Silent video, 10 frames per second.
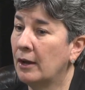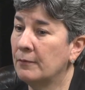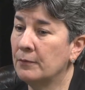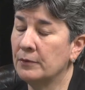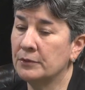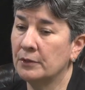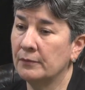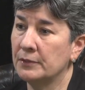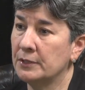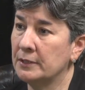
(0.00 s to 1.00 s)
uh, for the
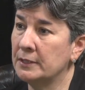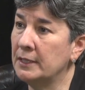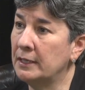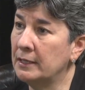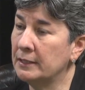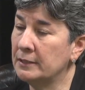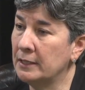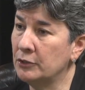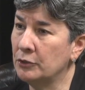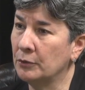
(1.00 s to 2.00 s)
services needed at
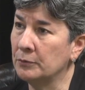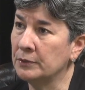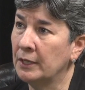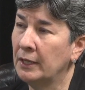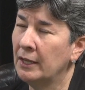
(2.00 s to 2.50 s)
St. Joe's.